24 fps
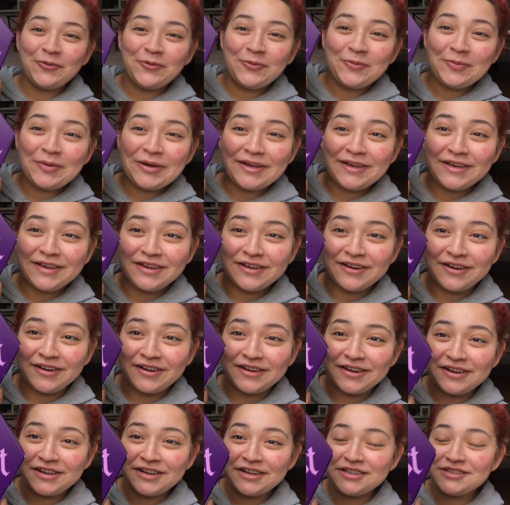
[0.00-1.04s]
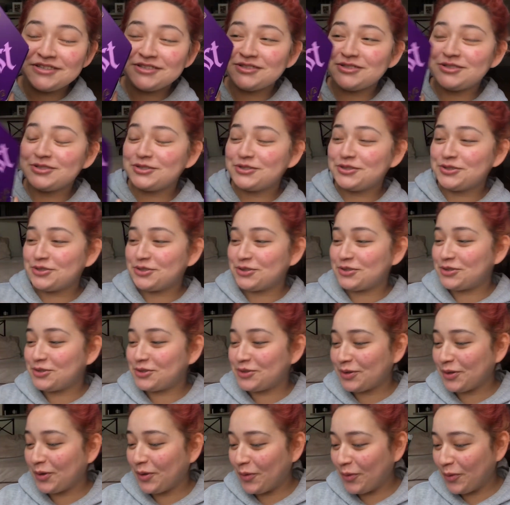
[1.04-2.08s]
my god, it is
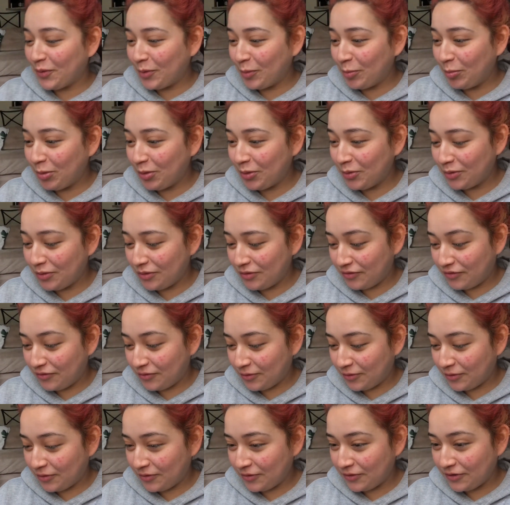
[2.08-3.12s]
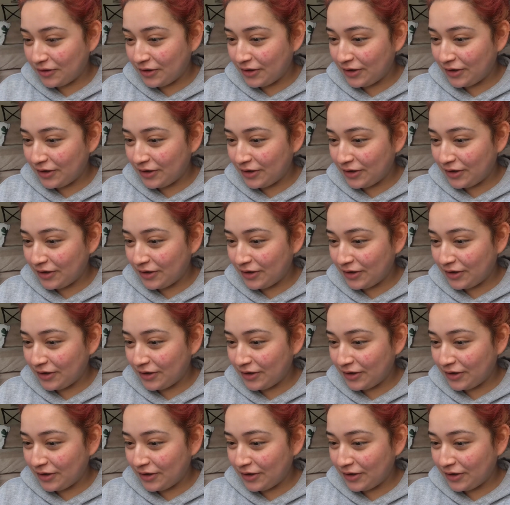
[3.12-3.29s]
so beautiful.